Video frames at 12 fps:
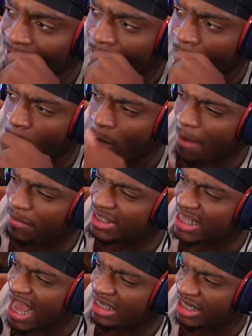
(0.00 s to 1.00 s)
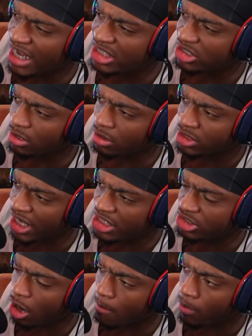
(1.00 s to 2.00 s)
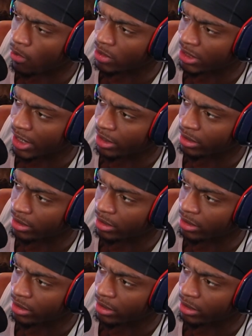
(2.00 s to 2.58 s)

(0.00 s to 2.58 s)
what happened to that J Star balling?